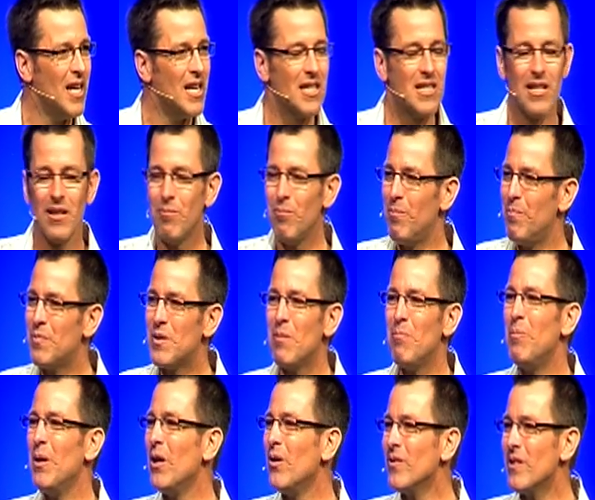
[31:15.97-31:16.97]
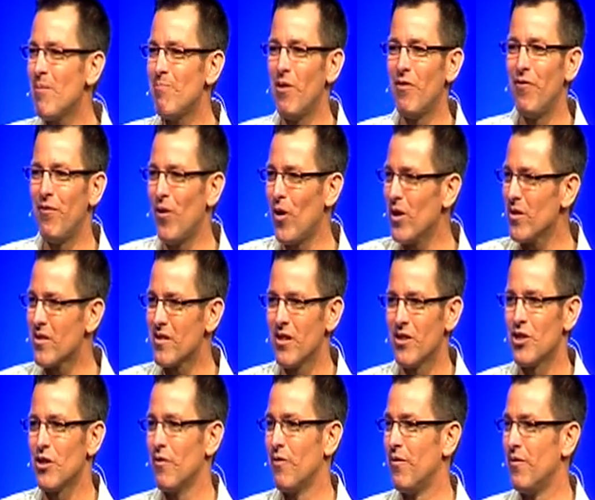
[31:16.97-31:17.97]
to build up a false
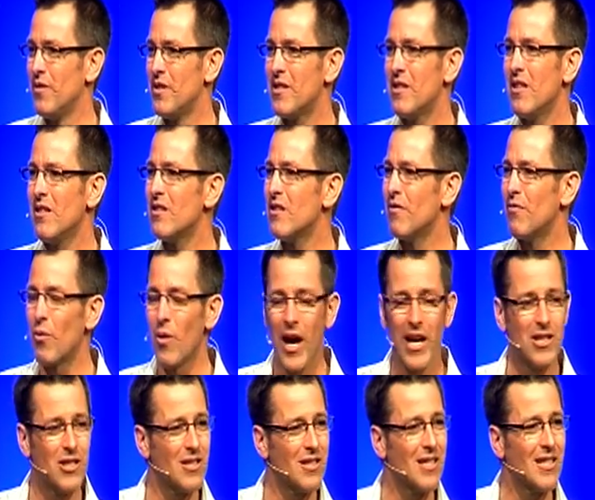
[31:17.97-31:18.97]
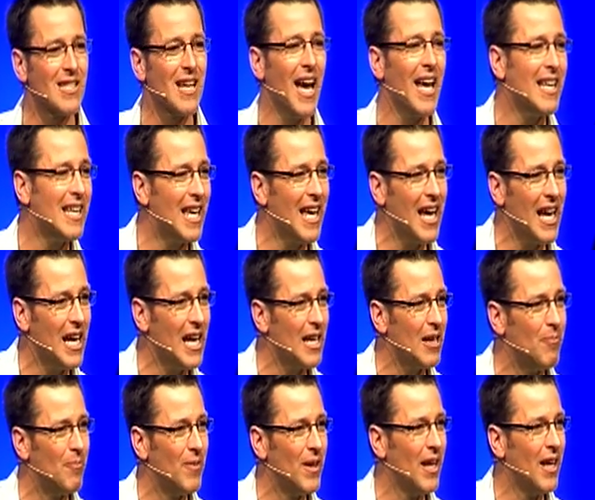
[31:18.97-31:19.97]
sense of righteousness. I
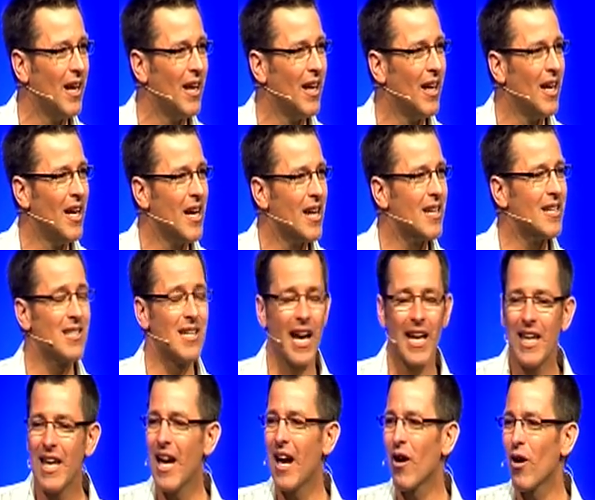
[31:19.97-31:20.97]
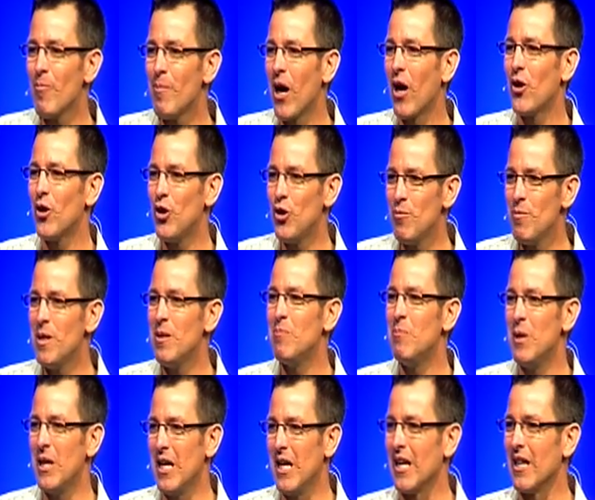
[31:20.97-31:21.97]
came because I care about human
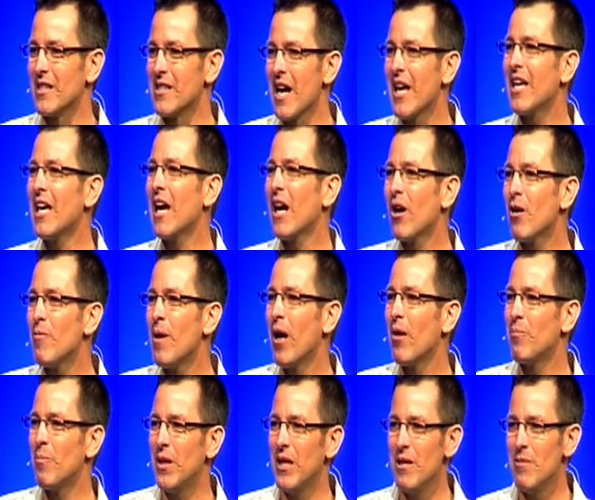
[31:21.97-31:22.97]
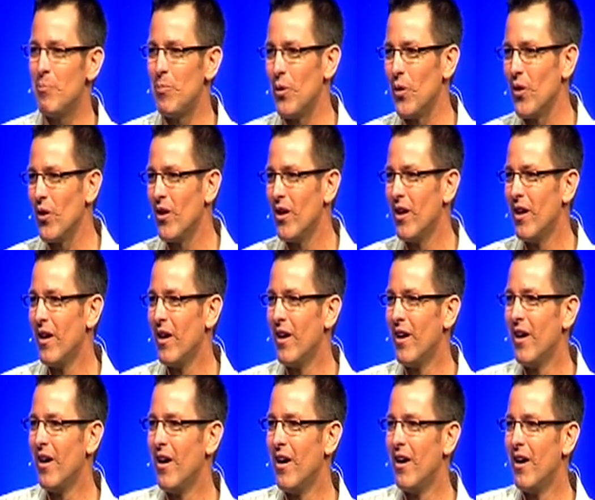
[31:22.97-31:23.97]
beings. I care about people.
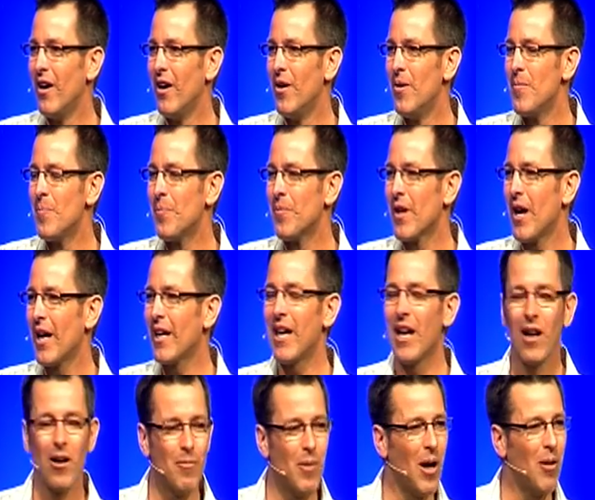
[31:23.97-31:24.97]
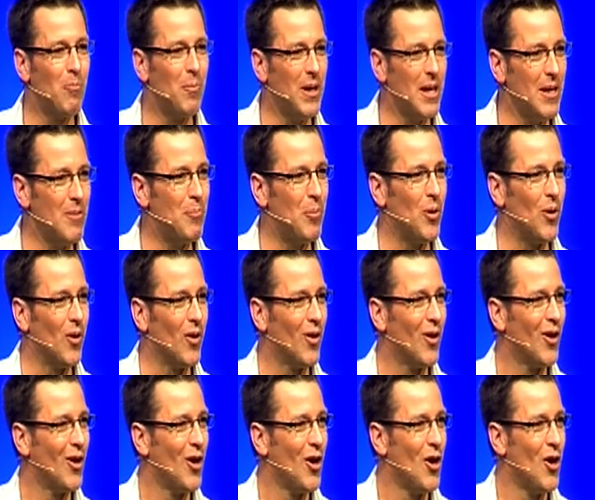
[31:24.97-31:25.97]
I care about people
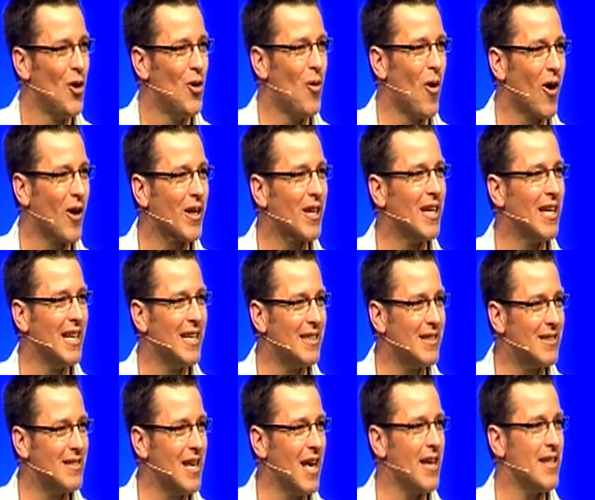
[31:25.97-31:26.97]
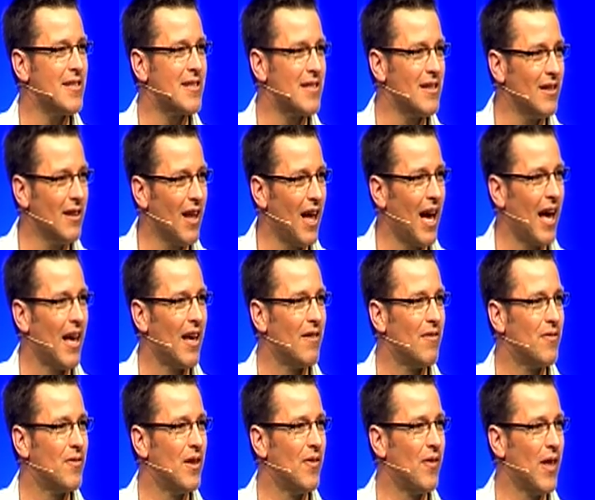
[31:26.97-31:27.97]
who aren't getting to taste the life
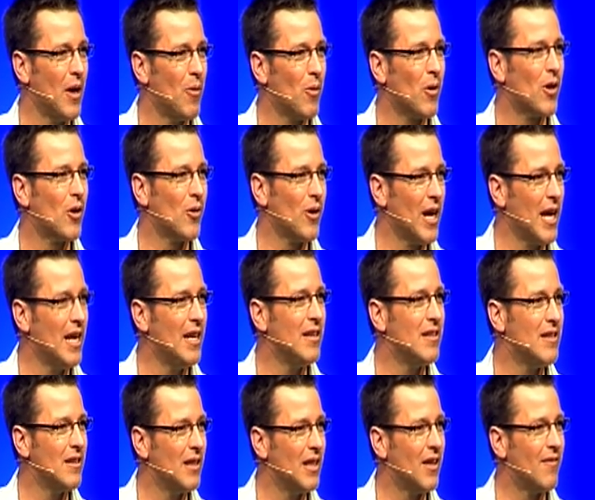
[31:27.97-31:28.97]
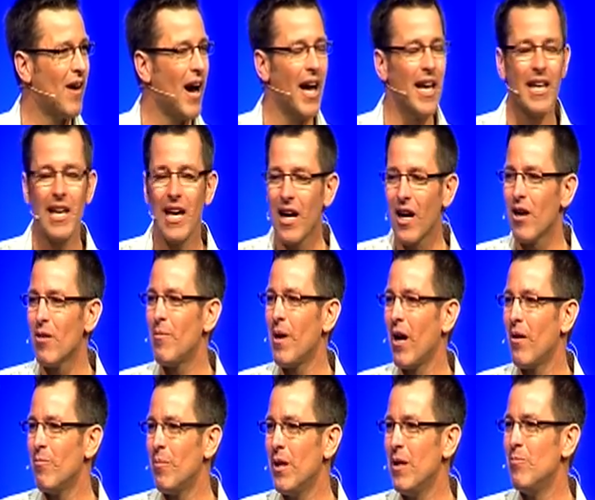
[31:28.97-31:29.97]
that they were created to live. I care
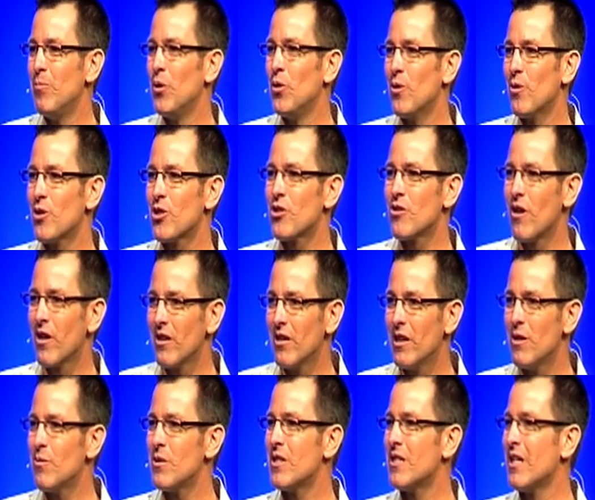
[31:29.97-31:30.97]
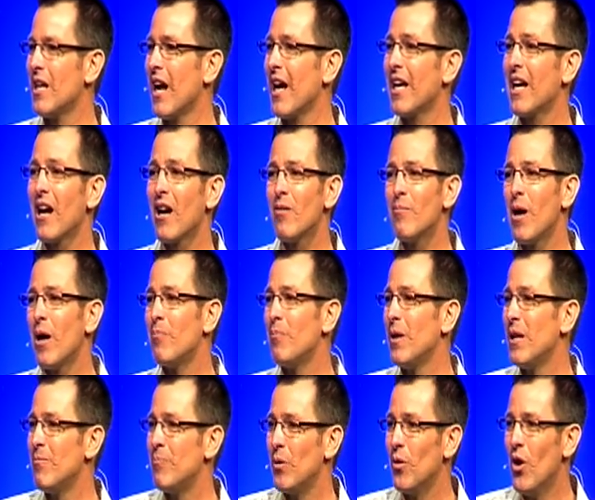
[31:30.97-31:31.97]
about people who are struggling with sin. I care about
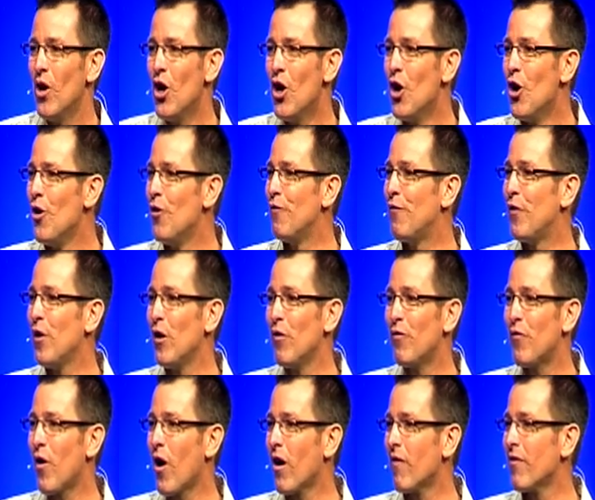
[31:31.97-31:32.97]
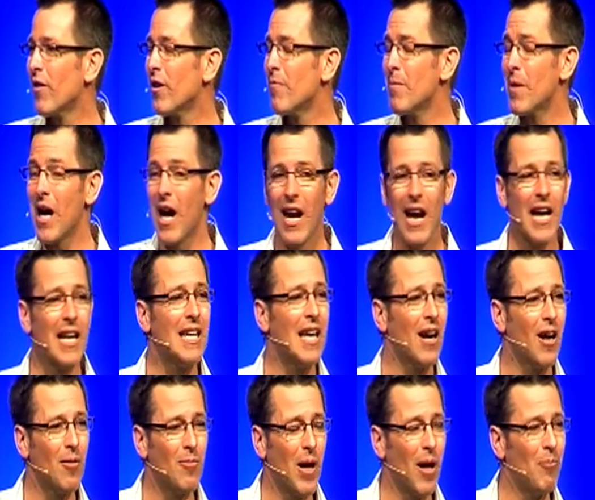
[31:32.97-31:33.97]
people who feel far from God. I care
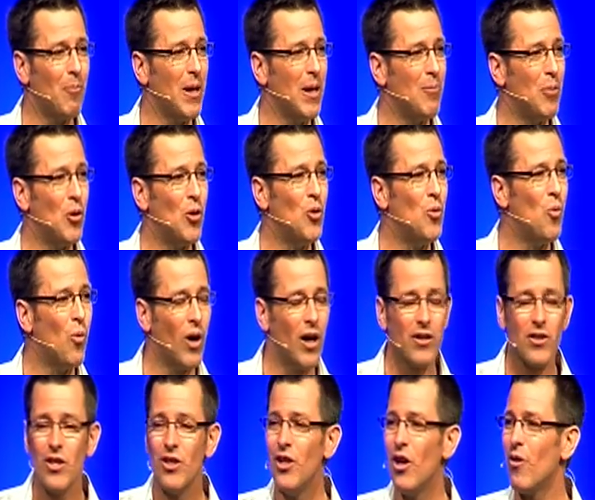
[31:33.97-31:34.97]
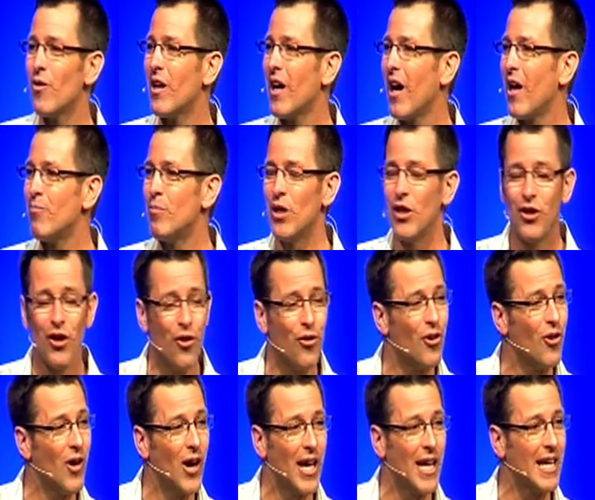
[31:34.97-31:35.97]
about people who want to know God but don't
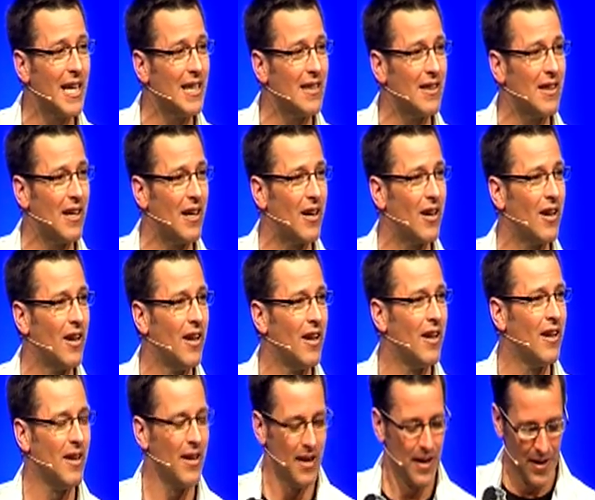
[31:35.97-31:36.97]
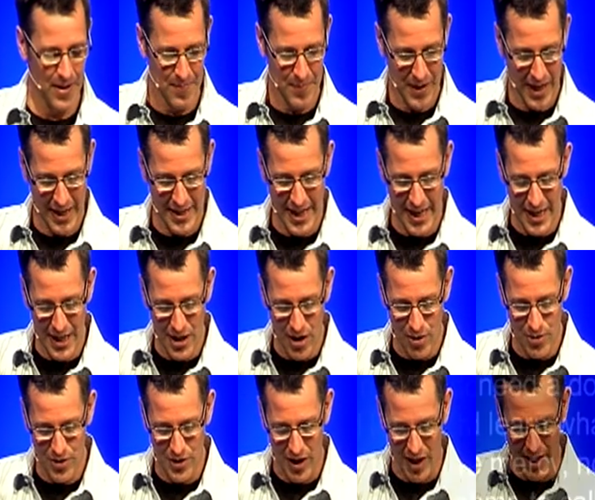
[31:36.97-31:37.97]
know how to get there. And then he
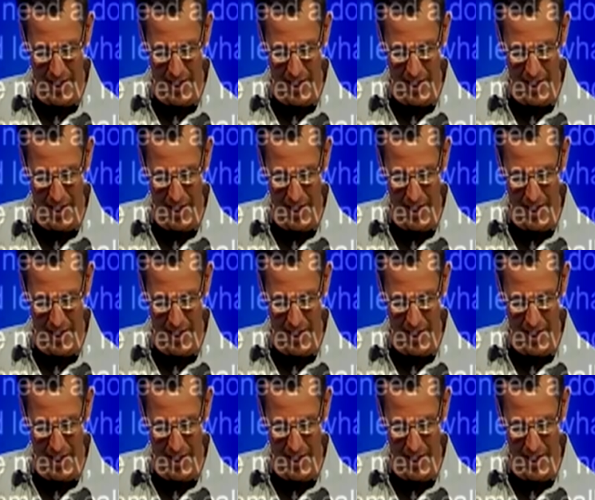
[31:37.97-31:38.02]
goes on,